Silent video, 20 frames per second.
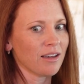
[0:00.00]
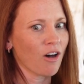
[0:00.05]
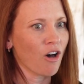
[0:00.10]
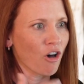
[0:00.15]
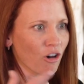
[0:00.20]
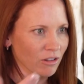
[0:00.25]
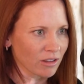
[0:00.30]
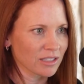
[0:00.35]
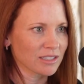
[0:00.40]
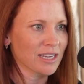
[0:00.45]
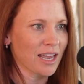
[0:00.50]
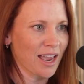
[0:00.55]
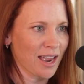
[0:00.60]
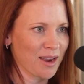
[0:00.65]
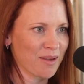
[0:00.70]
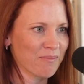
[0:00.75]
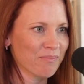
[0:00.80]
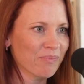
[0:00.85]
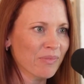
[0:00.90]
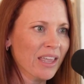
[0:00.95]
all the
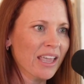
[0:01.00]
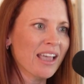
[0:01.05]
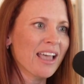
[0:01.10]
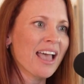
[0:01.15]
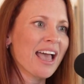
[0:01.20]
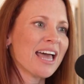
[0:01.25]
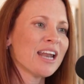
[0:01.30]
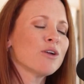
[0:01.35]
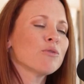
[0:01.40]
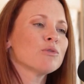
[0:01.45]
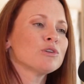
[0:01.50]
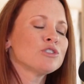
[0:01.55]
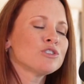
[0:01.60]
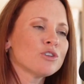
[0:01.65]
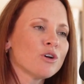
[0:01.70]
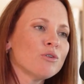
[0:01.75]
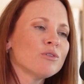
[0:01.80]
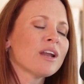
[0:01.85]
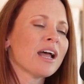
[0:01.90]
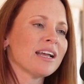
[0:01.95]
time. And it was
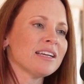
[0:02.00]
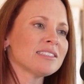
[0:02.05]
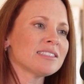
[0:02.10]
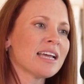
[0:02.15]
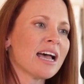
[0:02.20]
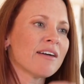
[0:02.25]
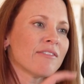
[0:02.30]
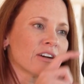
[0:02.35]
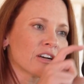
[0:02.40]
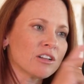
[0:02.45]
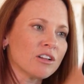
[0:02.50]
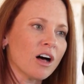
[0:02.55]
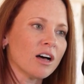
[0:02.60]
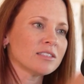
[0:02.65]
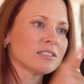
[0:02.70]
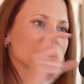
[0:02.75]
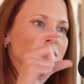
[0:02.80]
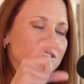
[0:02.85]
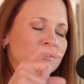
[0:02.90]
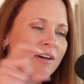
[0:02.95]
so nice to have a
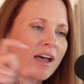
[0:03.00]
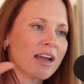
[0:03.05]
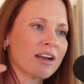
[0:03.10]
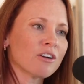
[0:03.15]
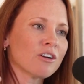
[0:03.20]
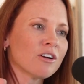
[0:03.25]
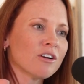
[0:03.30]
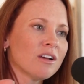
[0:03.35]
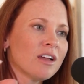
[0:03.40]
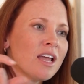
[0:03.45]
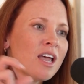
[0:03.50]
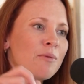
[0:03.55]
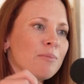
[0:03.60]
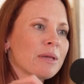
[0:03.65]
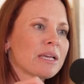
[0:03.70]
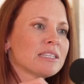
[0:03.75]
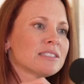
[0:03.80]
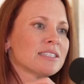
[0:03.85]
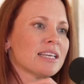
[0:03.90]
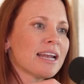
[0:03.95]
closet divider
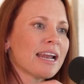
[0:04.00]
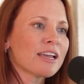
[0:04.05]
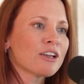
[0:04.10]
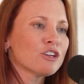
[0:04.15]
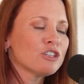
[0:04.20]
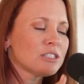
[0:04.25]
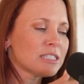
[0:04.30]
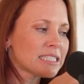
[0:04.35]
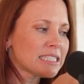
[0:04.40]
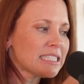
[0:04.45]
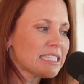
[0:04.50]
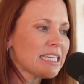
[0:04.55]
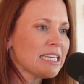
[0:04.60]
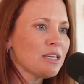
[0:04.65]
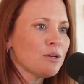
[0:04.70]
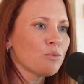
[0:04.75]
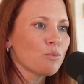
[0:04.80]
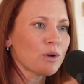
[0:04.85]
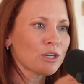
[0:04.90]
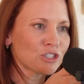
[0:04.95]
because then I could
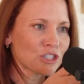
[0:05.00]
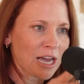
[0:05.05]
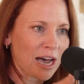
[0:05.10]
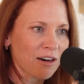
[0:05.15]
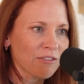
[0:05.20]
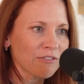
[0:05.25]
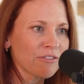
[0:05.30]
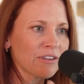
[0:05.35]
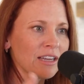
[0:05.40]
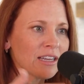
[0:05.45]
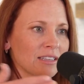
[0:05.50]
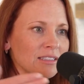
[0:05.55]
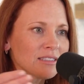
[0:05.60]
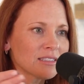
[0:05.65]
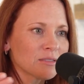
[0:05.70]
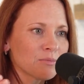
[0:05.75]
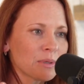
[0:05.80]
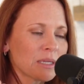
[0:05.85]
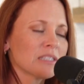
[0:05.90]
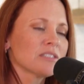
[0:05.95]
see which
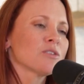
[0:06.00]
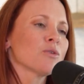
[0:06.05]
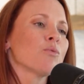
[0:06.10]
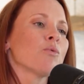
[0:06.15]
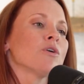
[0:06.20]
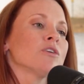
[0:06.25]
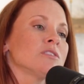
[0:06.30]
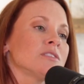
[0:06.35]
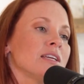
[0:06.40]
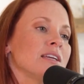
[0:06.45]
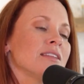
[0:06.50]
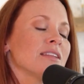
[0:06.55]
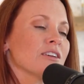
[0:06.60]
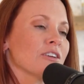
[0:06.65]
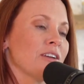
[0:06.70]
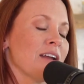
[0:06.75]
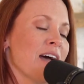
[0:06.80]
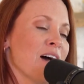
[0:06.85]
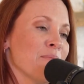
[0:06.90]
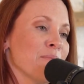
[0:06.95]
outfits, because the worst thing that
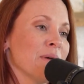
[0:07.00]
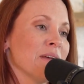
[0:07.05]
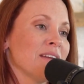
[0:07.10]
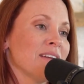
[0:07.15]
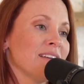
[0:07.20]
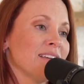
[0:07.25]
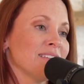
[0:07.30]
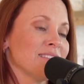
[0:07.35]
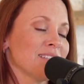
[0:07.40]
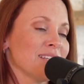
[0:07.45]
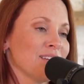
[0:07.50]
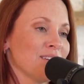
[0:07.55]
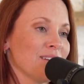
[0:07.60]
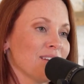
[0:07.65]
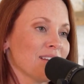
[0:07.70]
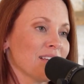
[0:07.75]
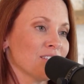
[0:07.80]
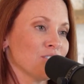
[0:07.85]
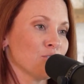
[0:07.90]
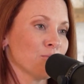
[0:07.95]
could happen is that
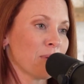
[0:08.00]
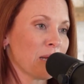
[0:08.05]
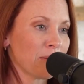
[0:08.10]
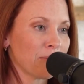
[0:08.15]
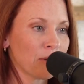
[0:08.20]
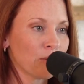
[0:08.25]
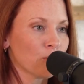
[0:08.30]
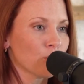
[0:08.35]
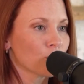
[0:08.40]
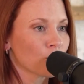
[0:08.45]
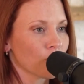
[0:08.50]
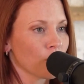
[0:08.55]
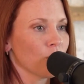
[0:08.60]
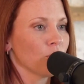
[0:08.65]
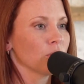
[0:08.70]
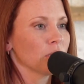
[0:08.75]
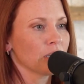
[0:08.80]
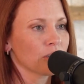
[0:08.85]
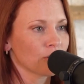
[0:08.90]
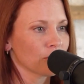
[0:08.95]
because your baby will
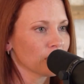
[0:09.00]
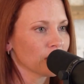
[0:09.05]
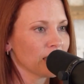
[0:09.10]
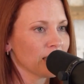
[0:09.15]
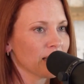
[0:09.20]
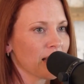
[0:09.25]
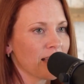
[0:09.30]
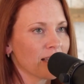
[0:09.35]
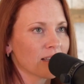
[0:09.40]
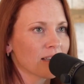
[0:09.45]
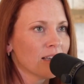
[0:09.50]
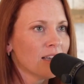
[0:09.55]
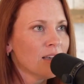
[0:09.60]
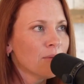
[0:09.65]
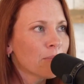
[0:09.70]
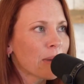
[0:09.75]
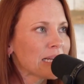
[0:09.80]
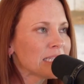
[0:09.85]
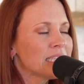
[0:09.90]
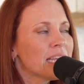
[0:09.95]
grow literally like
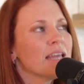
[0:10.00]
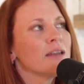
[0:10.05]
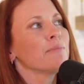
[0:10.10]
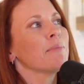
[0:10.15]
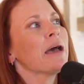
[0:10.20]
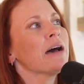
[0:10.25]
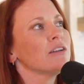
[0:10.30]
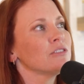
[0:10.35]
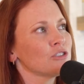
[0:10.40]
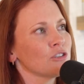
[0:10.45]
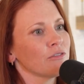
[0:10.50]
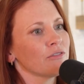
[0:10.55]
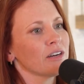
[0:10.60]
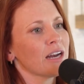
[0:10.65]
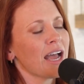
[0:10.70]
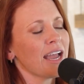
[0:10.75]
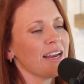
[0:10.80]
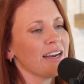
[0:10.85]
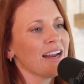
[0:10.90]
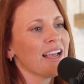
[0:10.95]
by 10 pounds
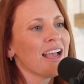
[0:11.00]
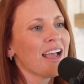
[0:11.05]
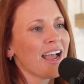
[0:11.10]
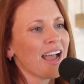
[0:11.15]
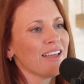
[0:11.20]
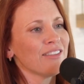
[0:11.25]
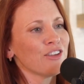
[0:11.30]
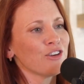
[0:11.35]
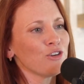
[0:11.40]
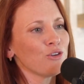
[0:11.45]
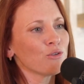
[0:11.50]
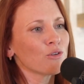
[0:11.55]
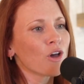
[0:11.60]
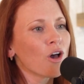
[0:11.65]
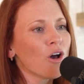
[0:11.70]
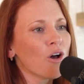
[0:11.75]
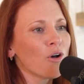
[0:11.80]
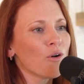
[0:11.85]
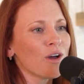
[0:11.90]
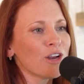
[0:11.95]
overnight. And then you
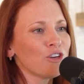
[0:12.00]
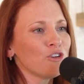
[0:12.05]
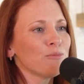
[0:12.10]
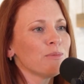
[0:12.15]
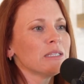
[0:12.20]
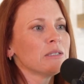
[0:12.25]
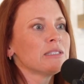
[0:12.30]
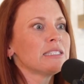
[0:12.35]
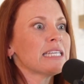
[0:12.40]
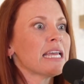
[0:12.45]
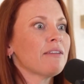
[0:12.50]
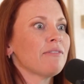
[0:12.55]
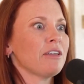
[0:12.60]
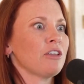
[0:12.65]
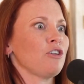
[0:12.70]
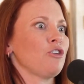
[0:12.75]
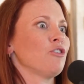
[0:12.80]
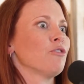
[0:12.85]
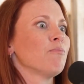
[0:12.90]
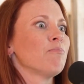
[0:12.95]
go and you've been
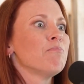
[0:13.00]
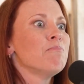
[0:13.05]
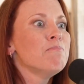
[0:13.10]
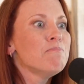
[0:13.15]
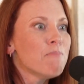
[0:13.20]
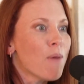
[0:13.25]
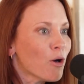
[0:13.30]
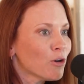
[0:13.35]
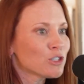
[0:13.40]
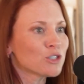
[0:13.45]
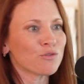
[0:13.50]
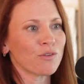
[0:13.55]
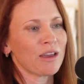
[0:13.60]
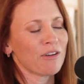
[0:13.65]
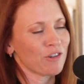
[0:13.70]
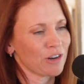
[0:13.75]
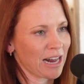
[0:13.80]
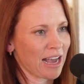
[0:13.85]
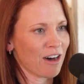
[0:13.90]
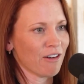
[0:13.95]
saving your most
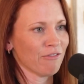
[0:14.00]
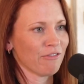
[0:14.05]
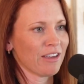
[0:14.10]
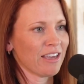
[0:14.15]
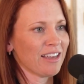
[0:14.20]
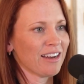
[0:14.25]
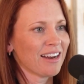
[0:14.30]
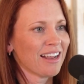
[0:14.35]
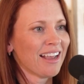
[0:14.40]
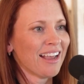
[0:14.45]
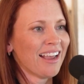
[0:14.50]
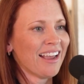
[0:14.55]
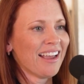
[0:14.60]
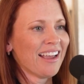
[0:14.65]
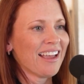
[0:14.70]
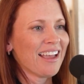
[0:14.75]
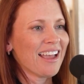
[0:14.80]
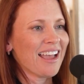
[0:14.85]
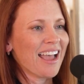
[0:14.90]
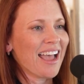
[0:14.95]
favorite outfit
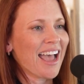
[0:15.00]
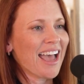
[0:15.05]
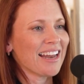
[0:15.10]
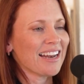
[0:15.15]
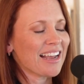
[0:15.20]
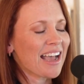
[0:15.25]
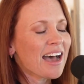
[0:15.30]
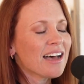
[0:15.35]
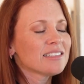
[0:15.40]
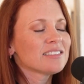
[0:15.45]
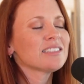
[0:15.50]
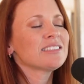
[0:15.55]
and it has